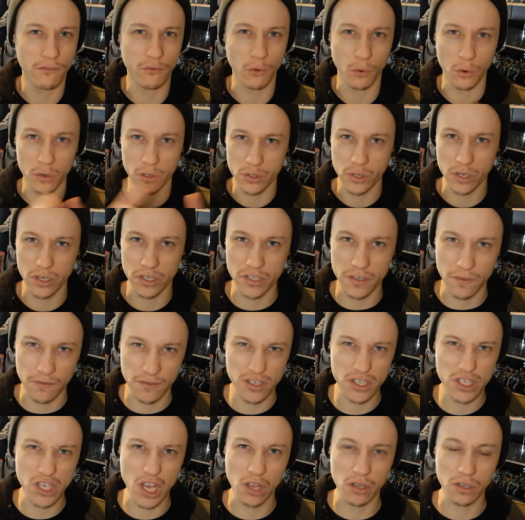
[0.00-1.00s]
fortress
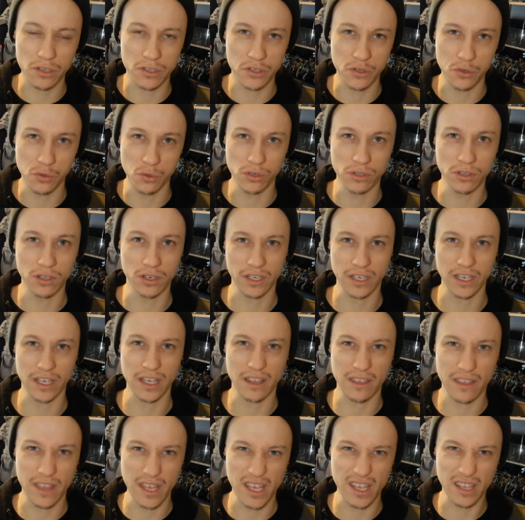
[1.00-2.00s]
of solitude
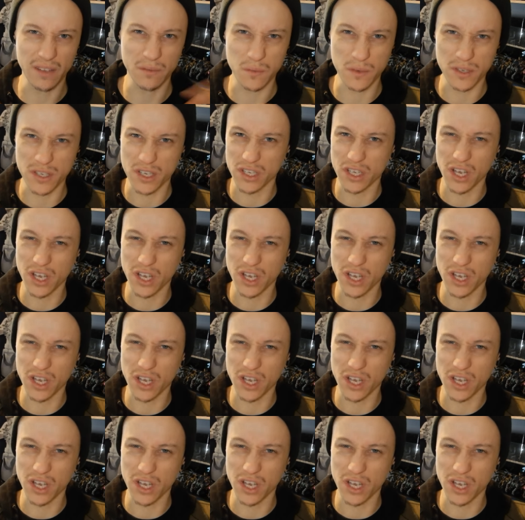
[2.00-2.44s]
looking thing with